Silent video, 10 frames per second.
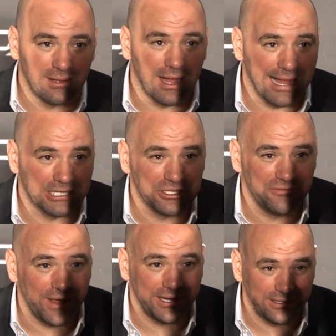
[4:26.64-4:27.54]
I
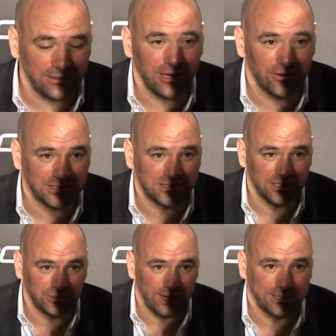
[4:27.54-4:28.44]
actually find it hilarious
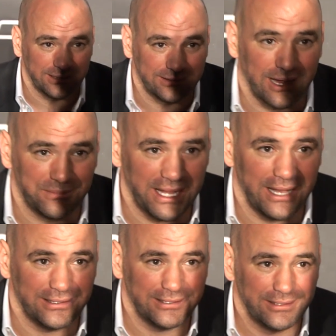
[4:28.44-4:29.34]
that he's ranked in the top
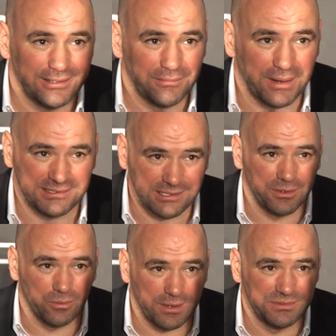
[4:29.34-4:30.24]
10 by
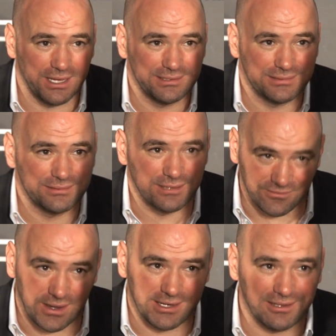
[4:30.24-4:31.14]
some of the websites.
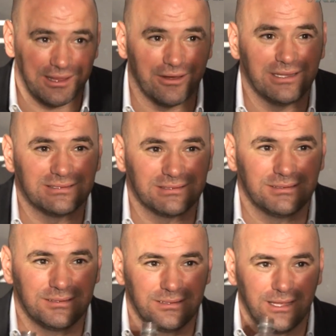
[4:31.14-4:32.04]
I find it hilarious.
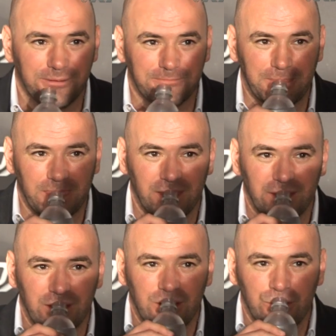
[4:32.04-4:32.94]
Yeah.
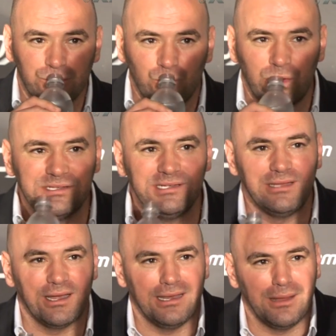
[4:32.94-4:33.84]
What has he
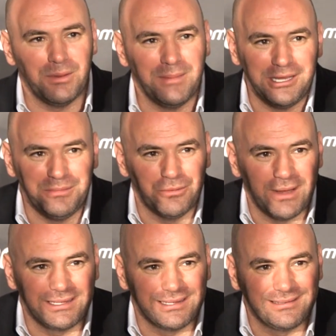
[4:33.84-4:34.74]
done in MMA to be
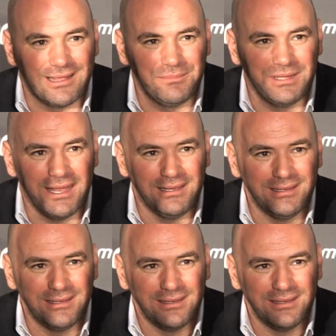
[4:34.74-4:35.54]
ranked in the top 10?